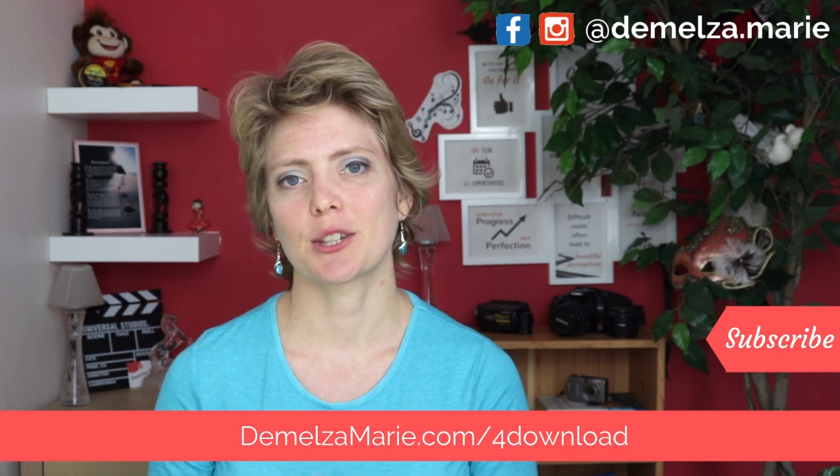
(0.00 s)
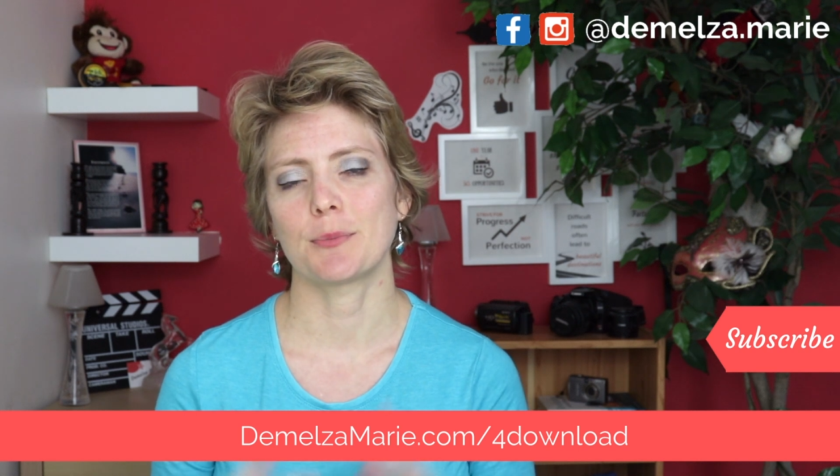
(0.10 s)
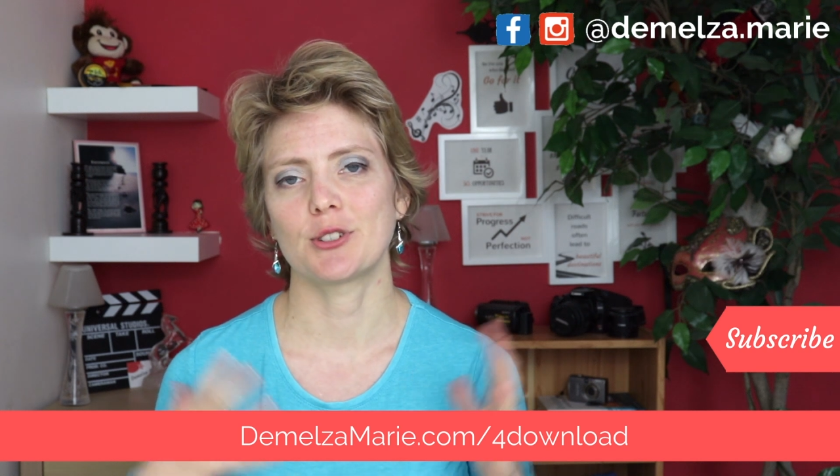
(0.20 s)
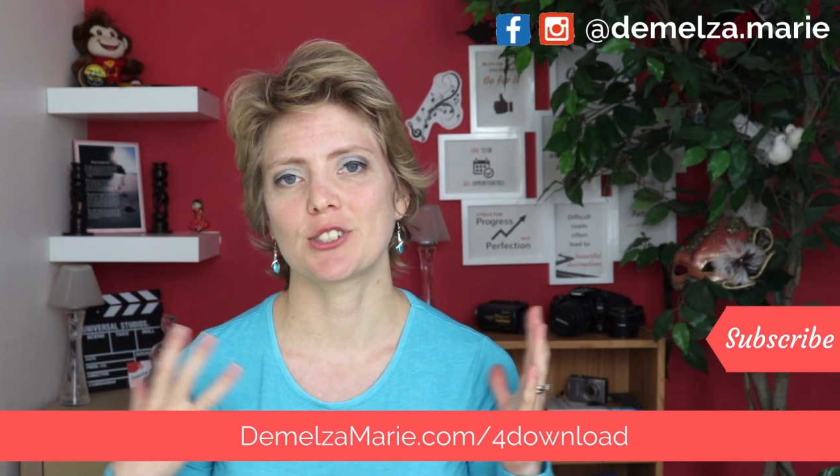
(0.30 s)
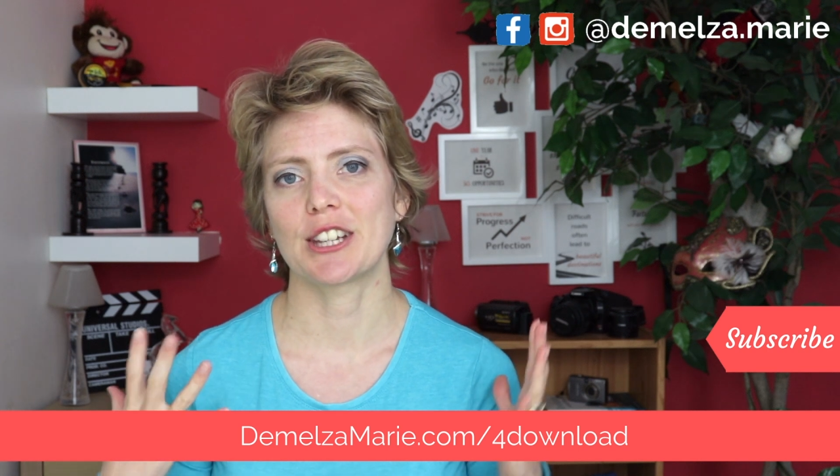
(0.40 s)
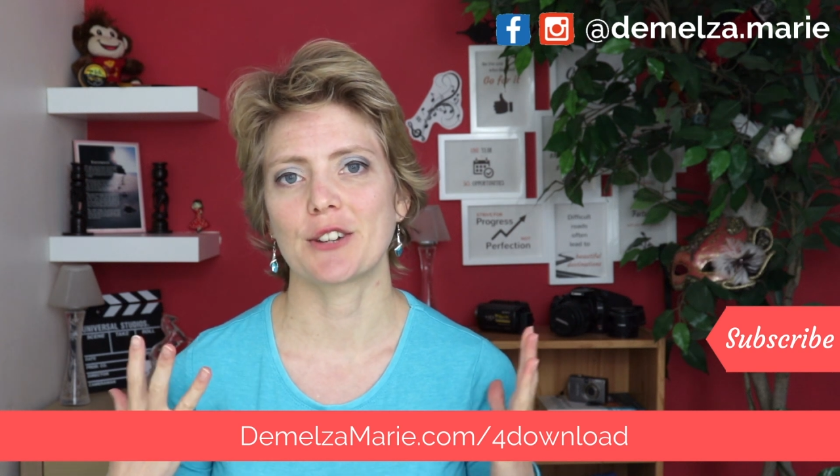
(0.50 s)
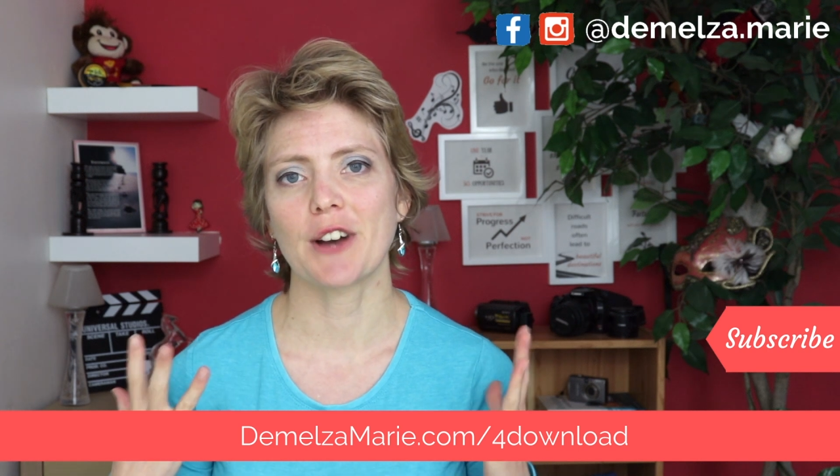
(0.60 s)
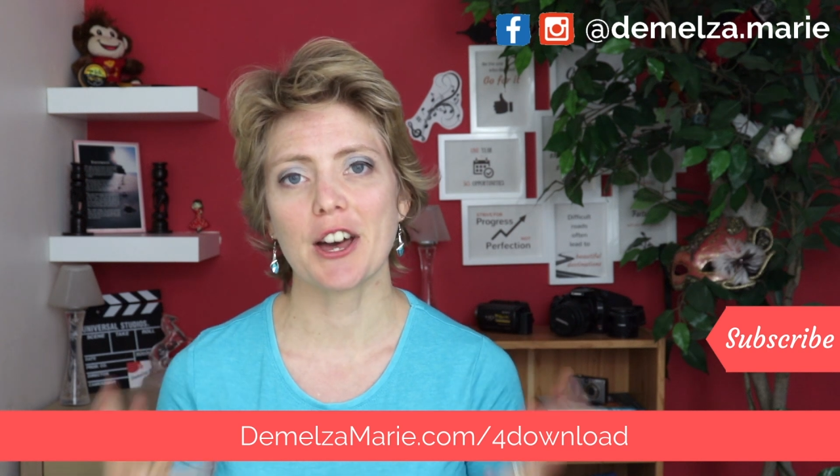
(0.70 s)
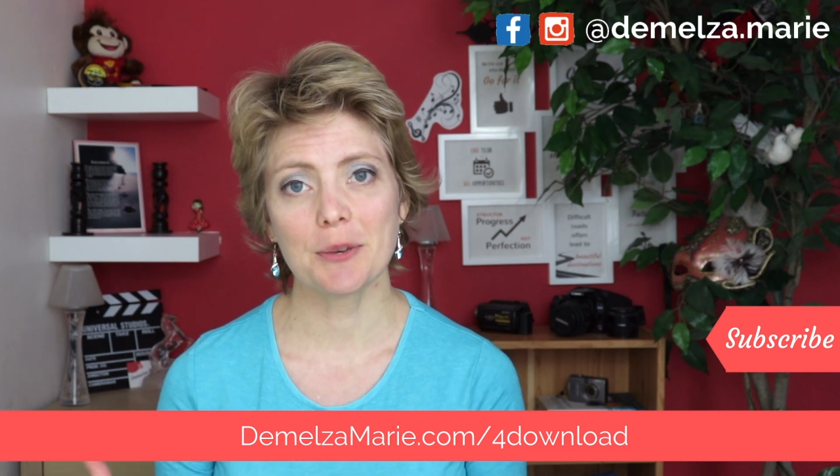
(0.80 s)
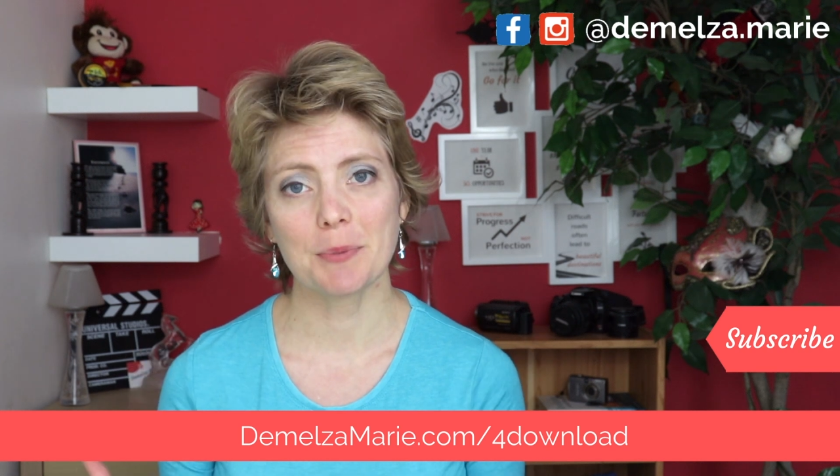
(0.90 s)
community of
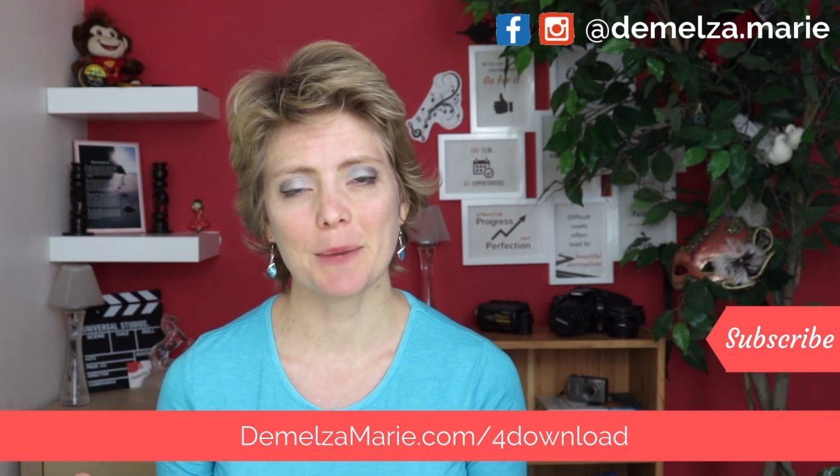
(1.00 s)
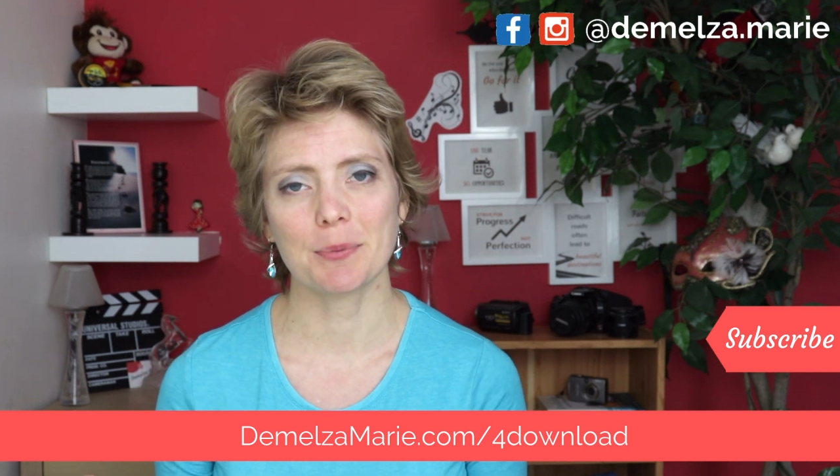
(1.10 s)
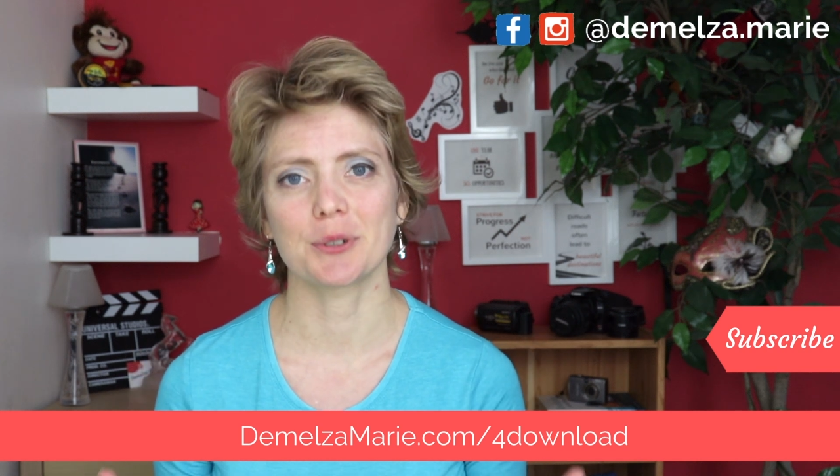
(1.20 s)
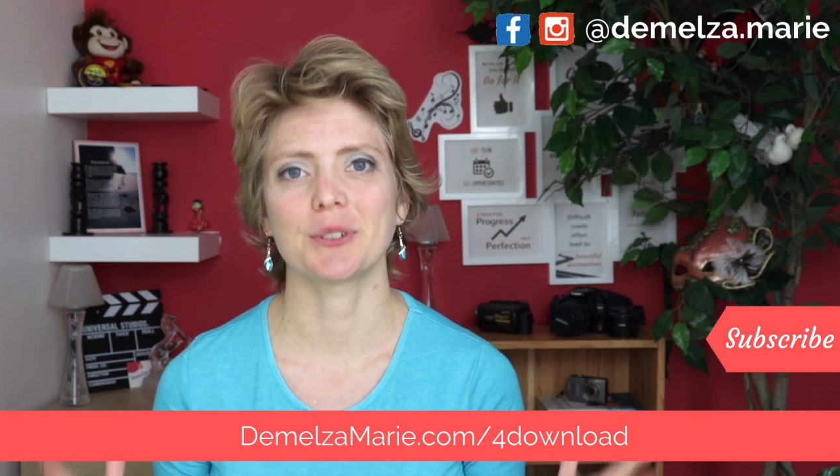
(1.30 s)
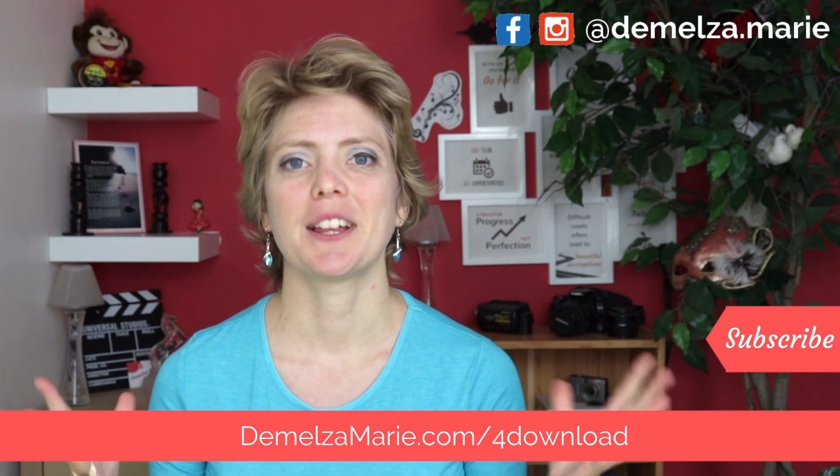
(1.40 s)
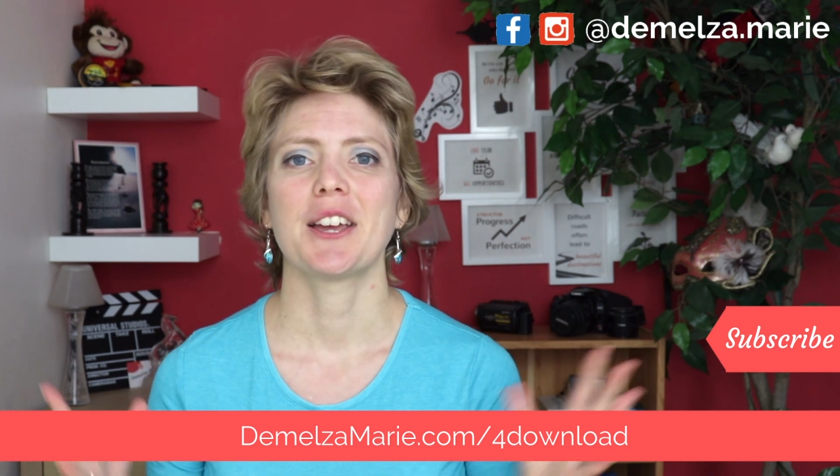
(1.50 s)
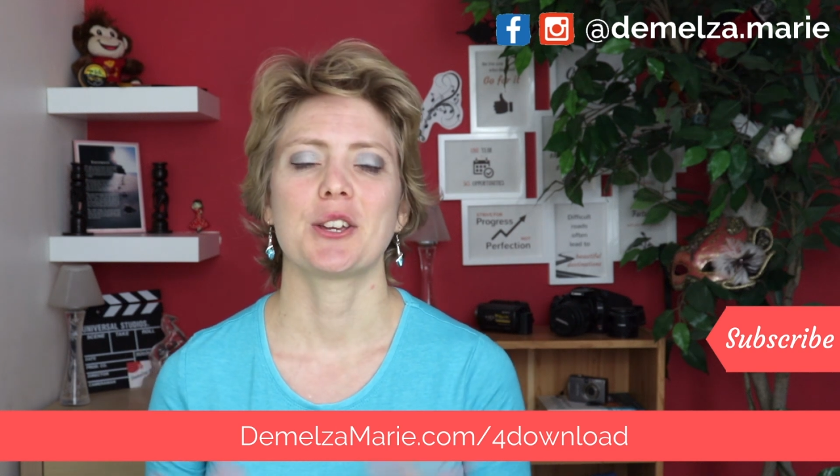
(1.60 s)
other people